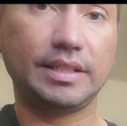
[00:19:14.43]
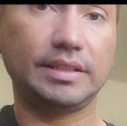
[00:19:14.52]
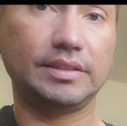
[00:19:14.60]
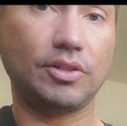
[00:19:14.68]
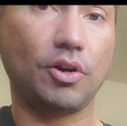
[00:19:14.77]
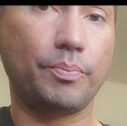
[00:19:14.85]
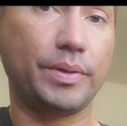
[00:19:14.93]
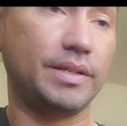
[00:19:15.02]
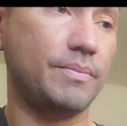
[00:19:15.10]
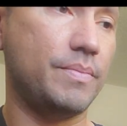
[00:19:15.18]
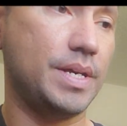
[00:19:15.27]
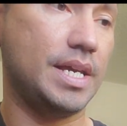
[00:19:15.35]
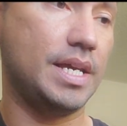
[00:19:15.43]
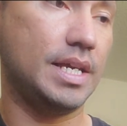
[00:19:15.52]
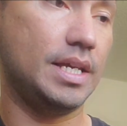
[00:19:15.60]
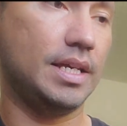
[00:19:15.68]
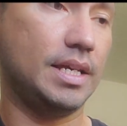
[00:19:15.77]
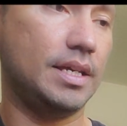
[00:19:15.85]
is open
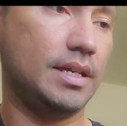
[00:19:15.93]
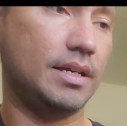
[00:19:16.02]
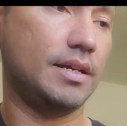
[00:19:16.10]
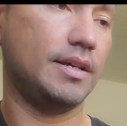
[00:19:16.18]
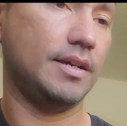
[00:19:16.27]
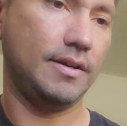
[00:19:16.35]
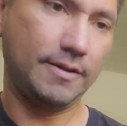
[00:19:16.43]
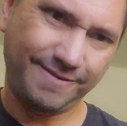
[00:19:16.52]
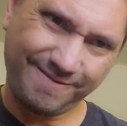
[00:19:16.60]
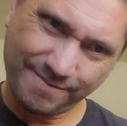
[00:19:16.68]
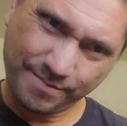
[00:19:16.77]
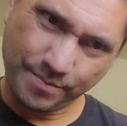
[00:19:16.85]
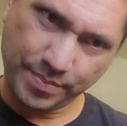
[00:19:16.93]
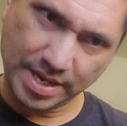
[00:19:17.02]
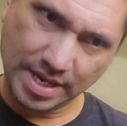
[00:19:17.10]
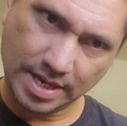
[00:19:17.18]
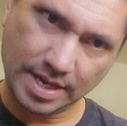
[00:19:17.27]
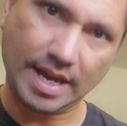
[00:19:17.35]
B,
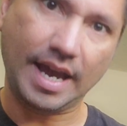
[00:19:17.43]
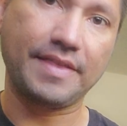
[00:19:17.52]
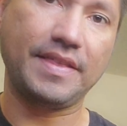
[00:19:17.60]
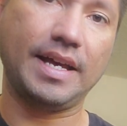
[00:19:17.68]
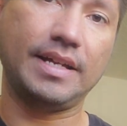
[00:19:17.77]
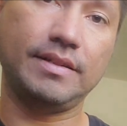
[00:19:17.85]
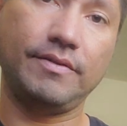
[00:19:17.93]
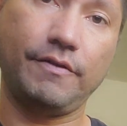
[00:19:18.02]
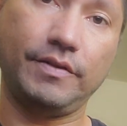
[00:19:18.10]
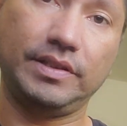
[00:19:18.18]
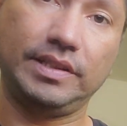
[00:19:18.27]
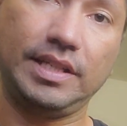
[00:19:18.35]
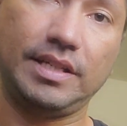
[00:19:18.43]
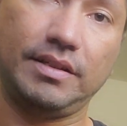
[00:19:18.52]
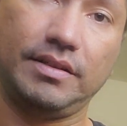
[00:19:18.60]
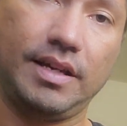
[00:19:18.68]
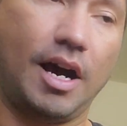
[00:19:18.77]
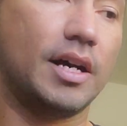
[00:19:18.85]
and then C,
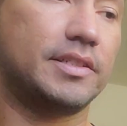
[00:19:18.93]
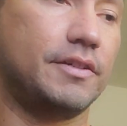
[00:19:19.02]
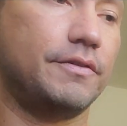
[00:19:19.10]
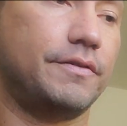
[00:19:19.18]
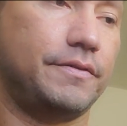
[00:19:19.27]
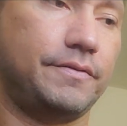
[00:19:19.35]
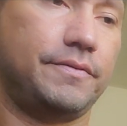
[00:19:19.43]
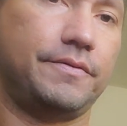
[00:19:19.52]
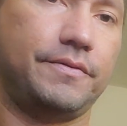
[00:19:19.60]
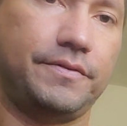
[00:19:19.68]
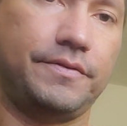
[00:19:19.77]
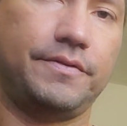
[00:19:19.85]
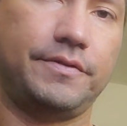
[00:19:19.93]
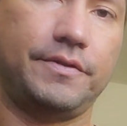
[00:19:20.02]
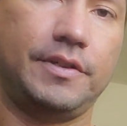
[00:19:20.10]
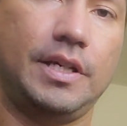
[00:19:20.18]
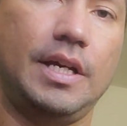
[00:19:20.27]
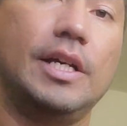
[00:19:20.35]
octave.
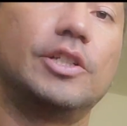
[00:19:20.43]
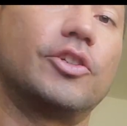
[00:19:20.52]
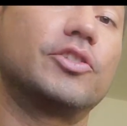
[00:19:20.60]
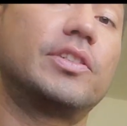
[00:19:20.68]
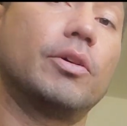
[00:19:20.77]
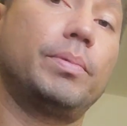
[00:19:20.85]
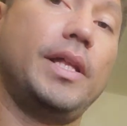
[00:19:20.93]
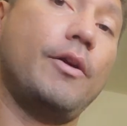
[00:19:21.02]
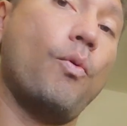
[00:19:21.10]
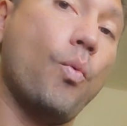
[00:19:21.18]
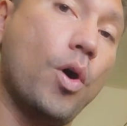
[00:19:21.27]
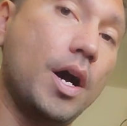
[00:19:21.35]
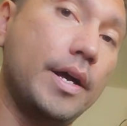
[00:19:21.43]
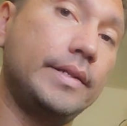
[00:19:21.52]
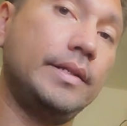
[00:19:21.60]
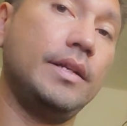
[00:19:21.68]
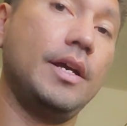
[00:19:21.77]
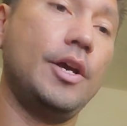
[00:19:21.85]
So you're still playing
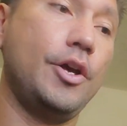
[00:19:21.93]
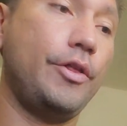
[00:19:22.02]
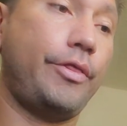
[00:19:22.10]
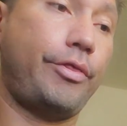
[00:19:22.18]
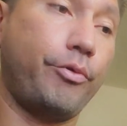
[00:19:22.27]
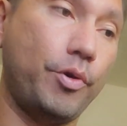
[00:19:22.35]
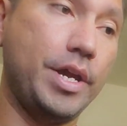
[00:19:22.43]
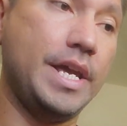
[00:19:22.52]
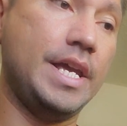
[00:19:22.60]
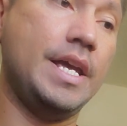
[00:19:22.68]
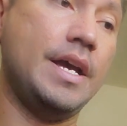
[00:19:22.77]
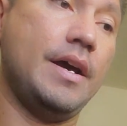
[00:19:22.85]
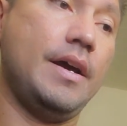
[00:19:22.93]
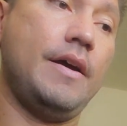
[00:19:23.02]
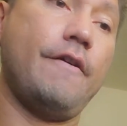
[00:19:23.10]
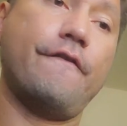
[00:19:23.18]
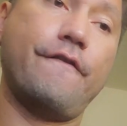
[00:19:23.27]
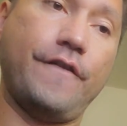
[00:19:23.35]
1, 3,
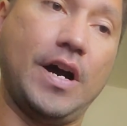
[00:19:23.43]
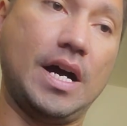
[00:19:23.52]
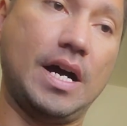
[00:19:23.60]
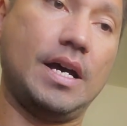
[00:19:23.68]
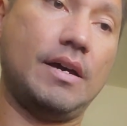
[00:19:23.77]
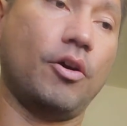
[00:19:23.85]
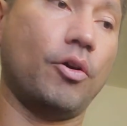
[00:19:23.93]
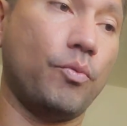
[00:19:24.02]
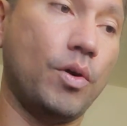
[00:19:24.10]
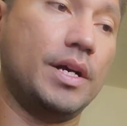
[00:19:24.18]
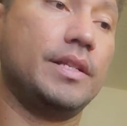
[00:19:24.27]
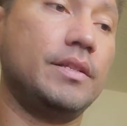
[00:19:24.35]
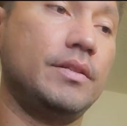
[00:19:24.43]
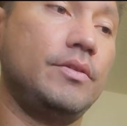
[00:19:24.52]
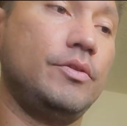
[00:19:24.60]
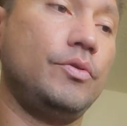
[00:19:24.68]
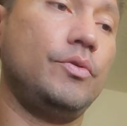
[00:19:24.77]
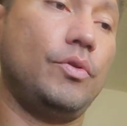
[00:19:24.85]
5, or
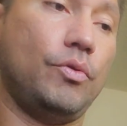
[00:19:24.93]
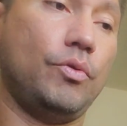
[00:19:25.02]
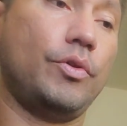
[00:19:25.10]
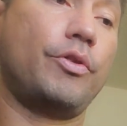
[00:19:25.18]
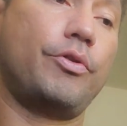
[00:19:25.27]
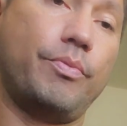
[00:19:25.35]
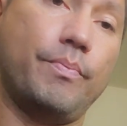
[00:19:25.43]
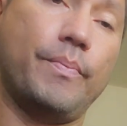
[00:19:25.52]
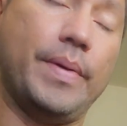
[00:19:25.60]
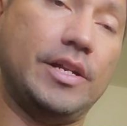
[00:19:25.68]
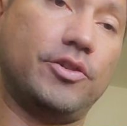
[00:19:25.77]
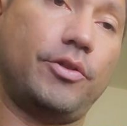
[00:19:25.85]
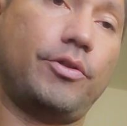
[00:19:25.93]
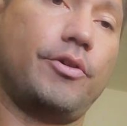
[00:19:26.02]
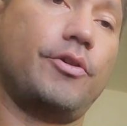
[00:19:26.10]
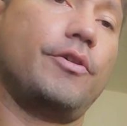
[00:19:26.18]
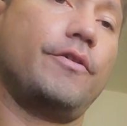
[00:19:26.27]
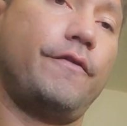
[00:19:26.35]
1 major
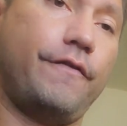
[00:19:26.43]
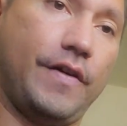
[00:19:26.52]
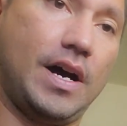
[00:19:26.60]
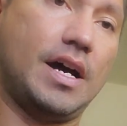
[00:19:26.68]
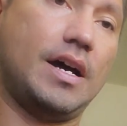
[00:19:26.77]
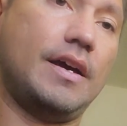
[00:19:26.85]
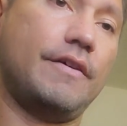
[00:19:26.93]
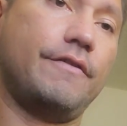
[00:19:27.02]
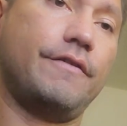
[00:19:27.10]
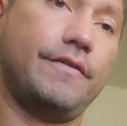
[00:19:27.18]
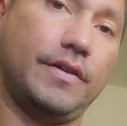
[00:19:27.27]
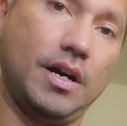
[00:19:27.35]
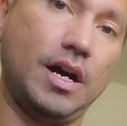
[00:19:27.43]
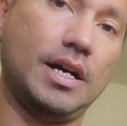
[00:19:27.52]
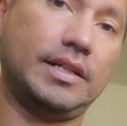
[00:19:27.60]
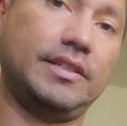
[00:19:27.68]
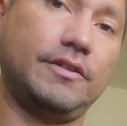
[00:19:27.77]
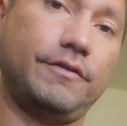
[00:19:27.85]
third, 5
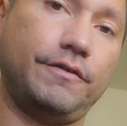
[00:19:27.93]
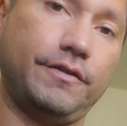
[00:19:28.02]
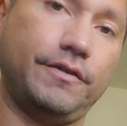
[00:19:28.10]
octave.